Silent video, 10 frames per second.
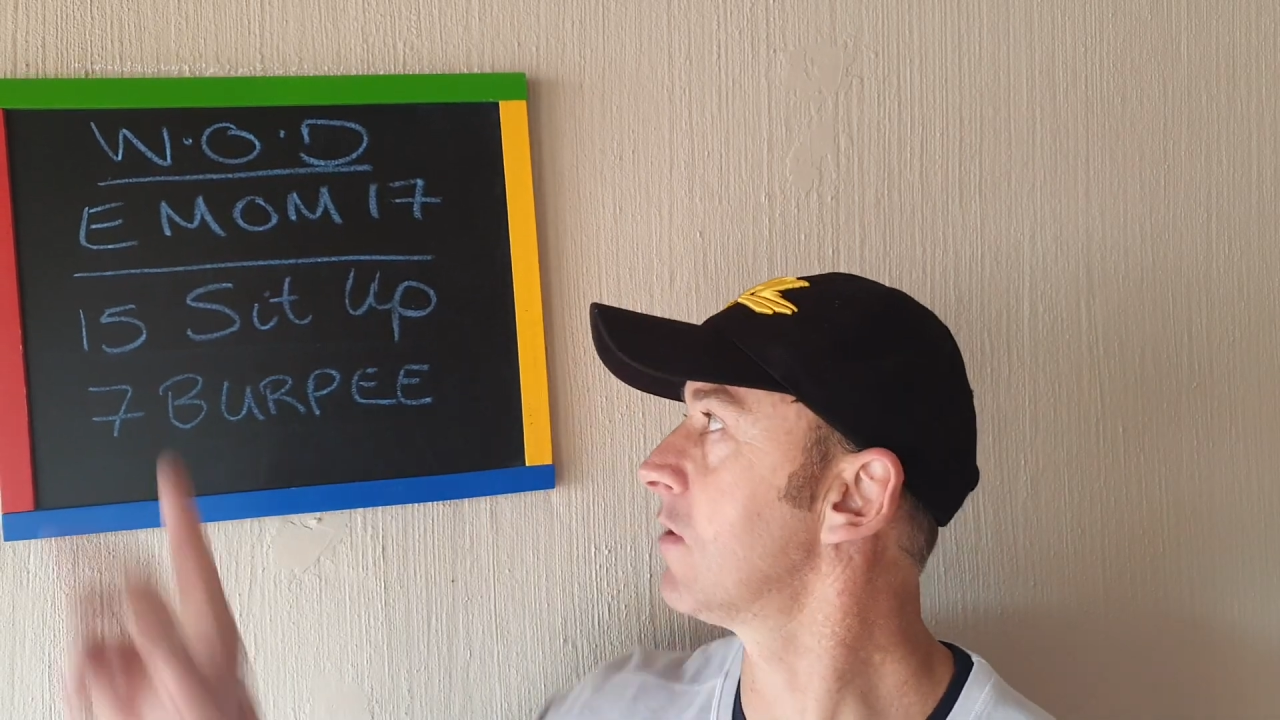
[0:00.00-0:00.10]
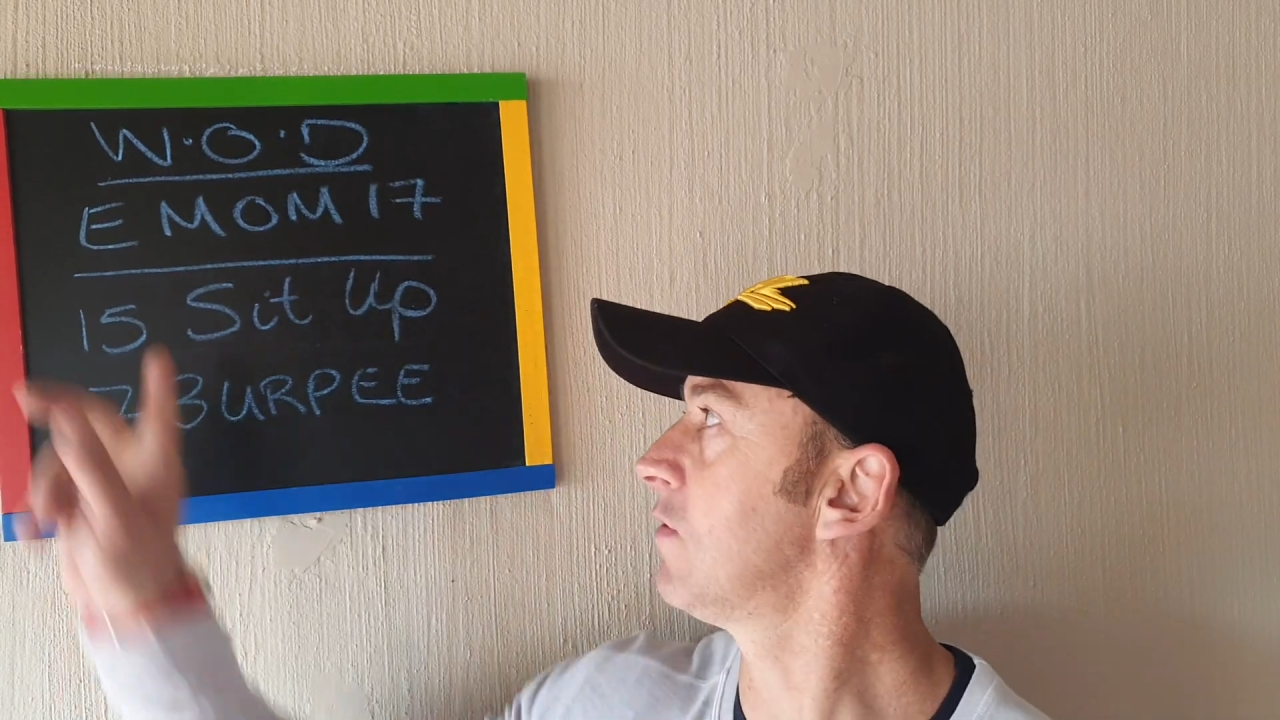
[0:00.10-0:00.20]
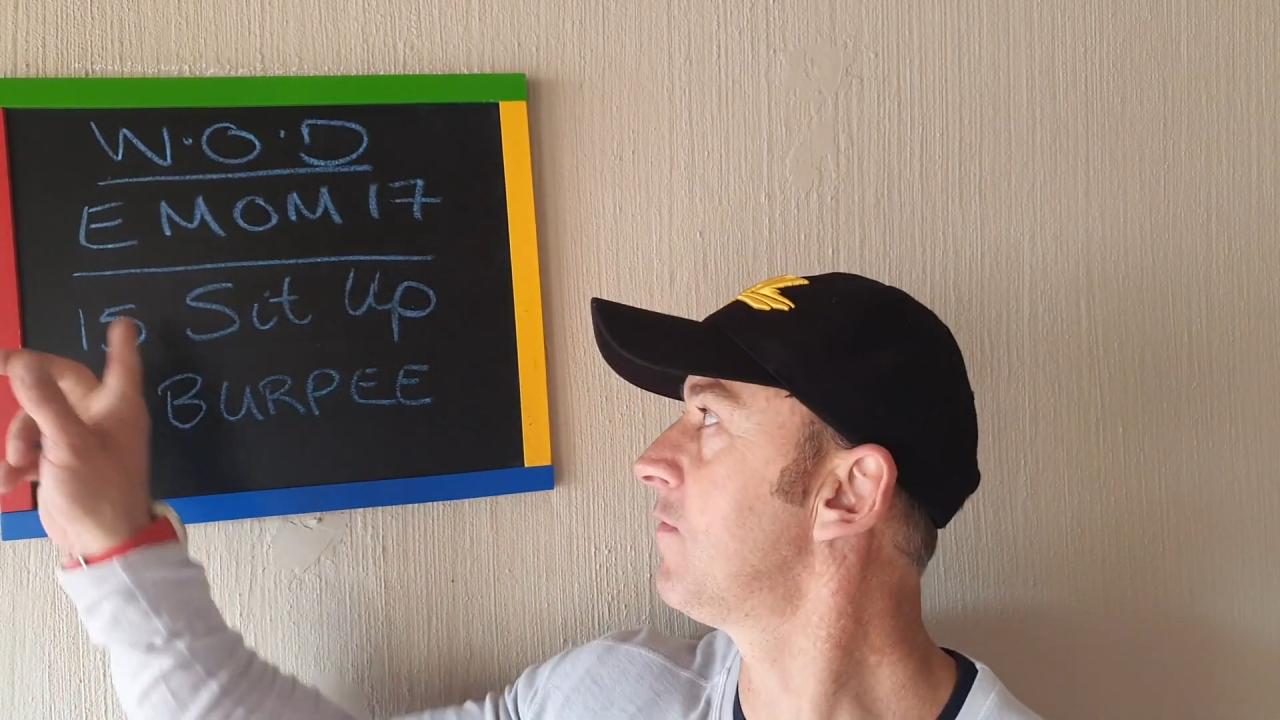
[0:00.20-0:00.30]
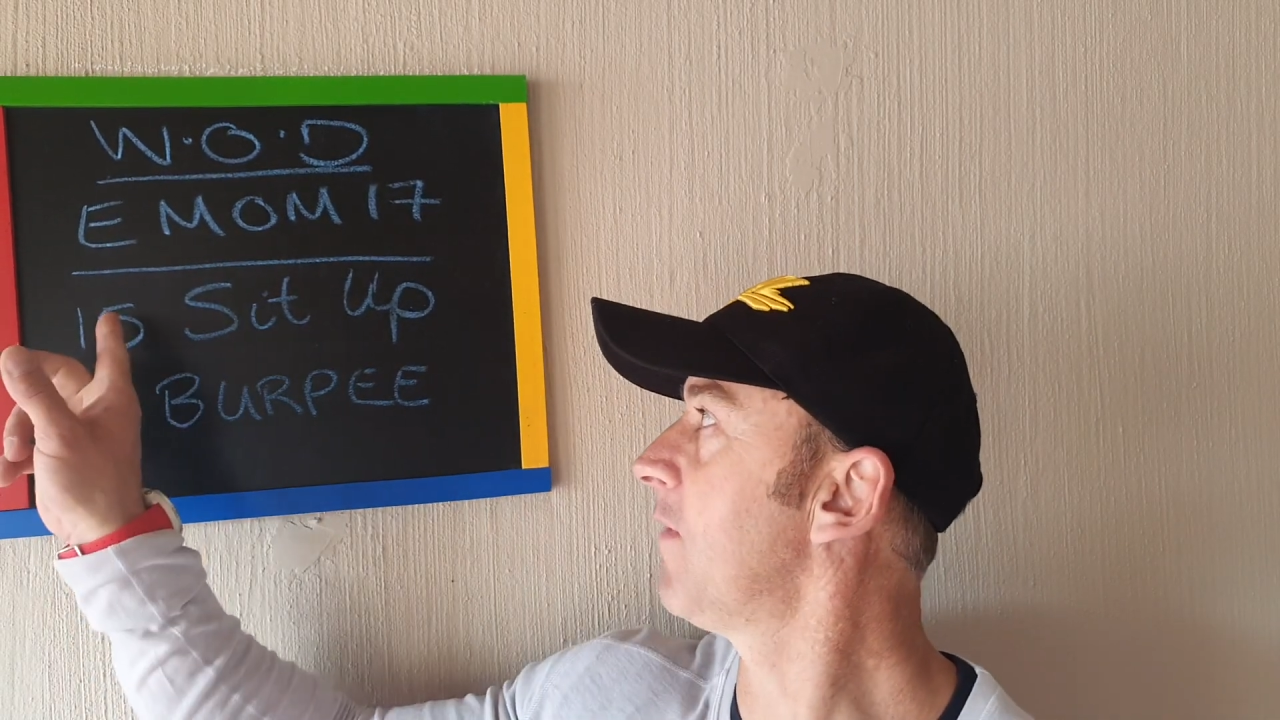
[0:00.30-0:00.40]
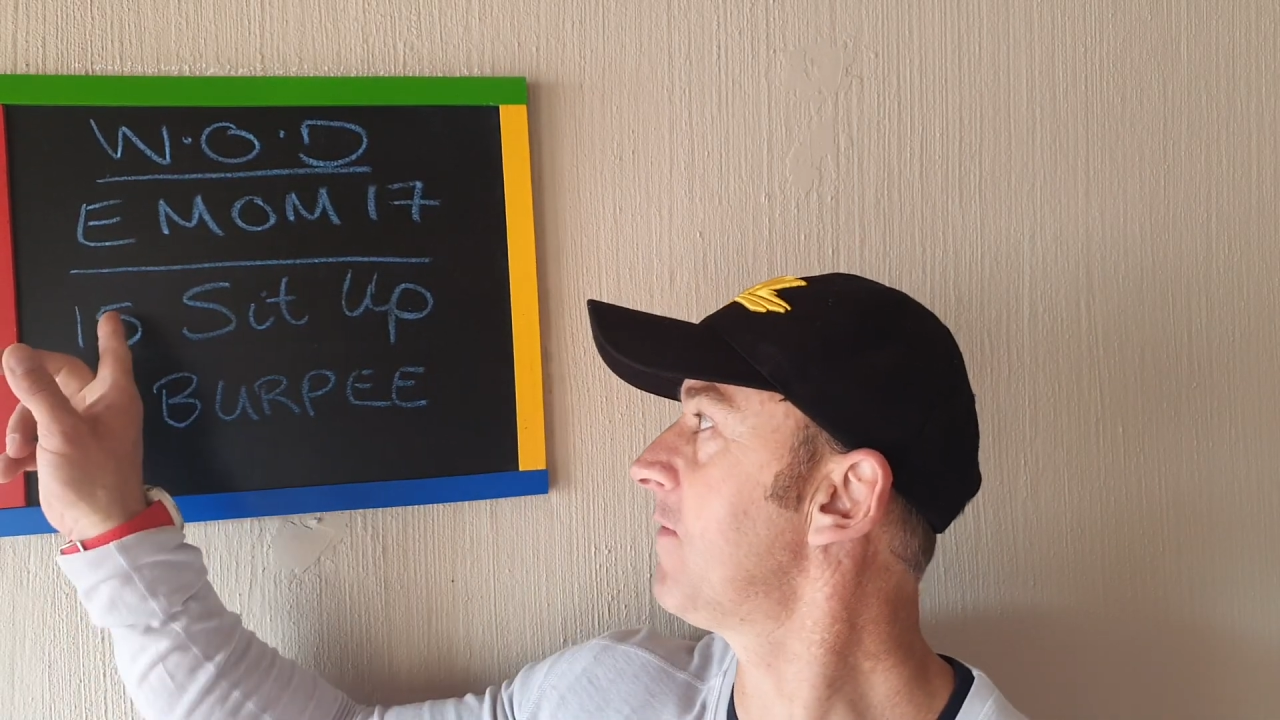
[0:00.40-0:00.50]

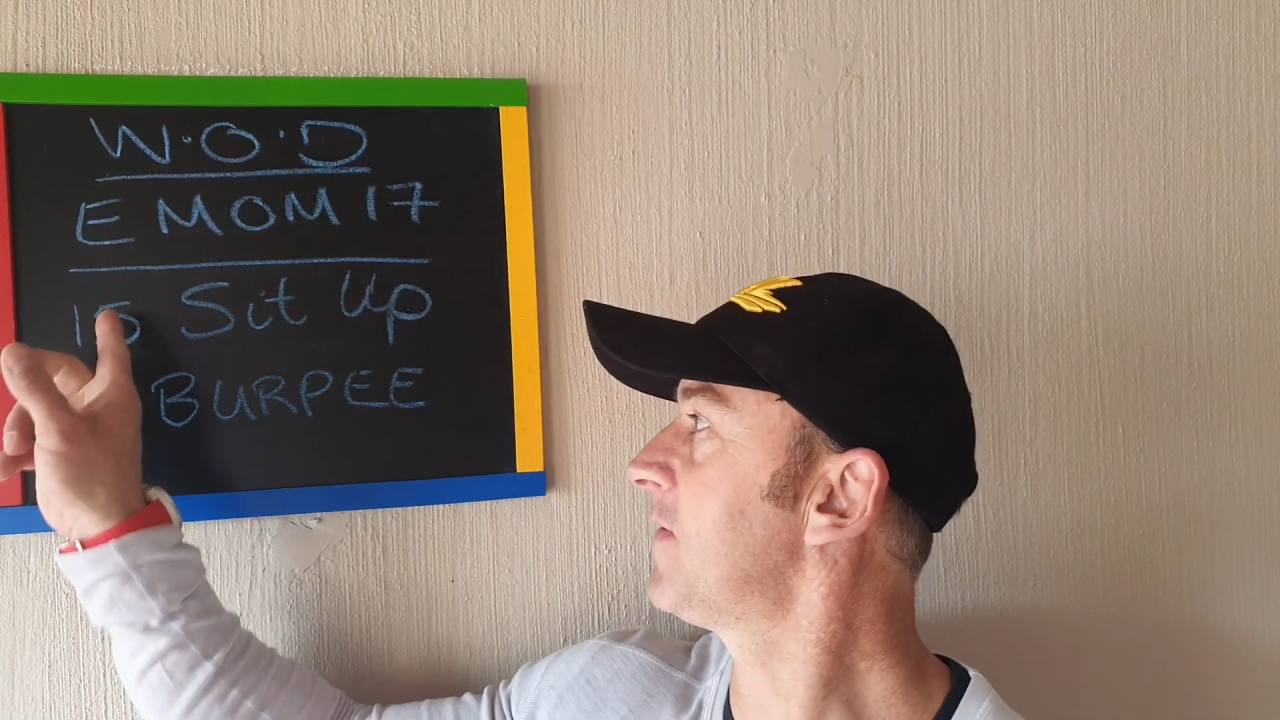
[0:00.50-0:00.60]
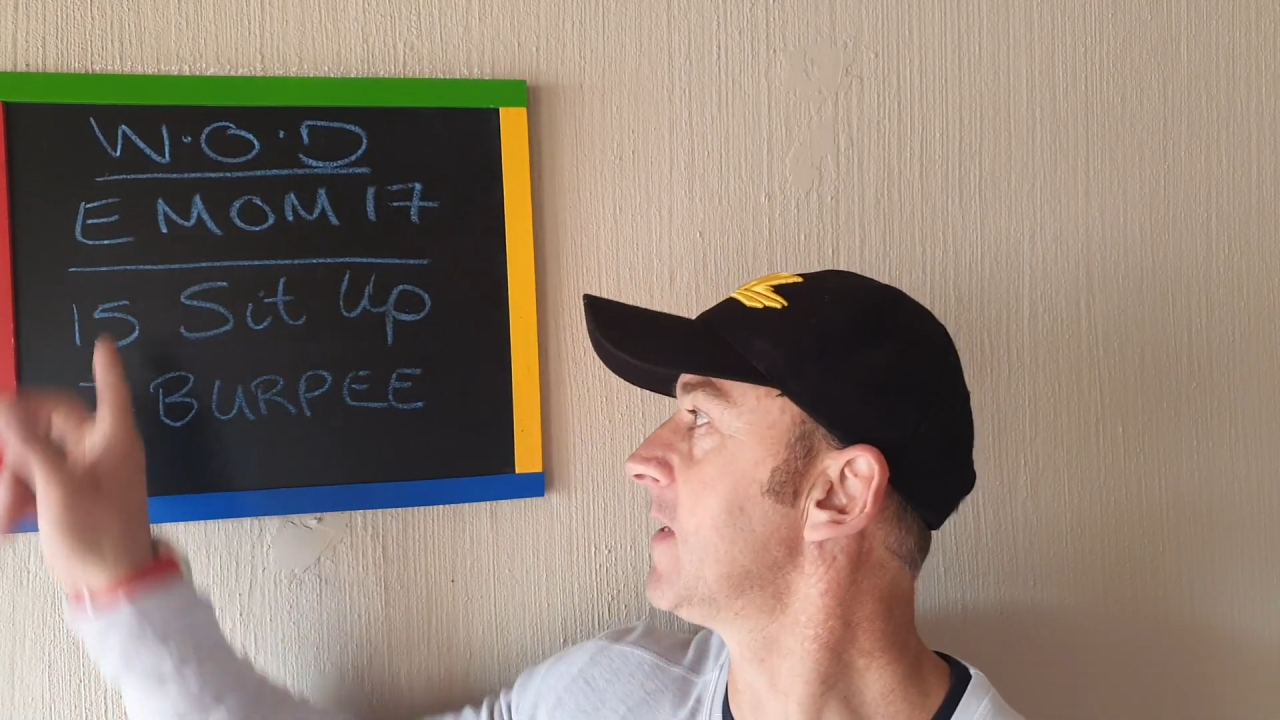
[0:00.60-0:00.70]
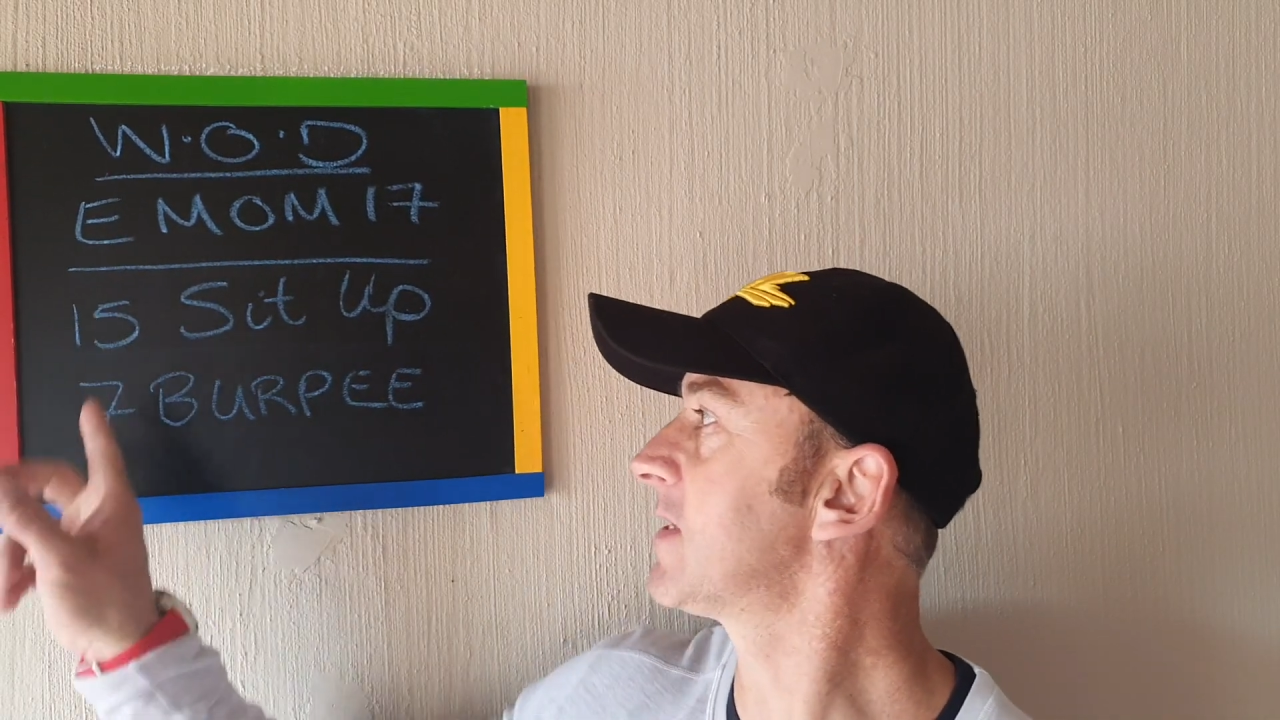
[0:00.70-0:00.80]
do 15